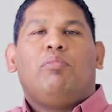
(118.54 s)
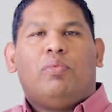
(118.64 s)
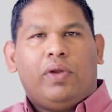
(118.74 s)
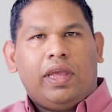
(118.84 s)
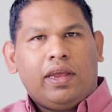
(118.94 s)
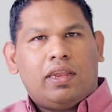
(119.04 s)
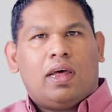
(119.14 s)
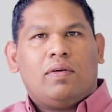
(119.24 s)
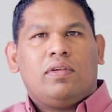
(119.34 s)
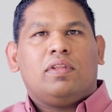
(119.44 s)
break
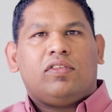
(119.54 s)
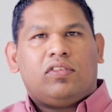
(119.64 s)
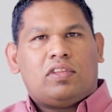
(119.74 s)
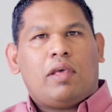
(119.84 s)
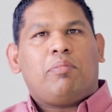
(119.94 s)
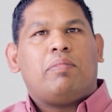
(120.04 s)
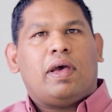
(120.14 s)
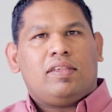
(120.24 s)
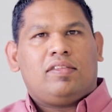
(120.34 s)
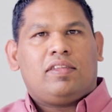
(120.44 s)
down
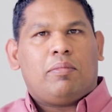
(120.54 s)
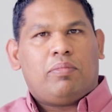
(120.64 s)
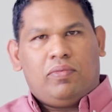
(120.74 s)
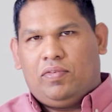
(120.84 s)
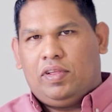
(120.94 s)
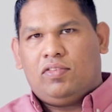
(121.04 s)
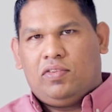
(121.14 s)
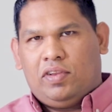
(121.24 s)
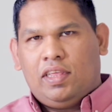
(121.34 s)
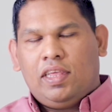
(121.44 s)
step-by-step -step
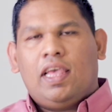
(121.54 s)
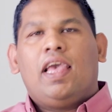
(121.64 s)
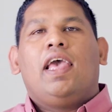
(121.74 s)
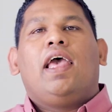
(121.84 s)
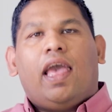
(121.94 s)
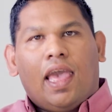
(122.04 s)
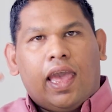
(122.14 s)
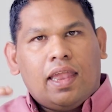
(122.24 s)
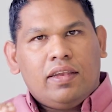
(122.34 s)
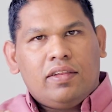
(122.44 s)
reasoning,
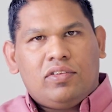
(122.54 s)
add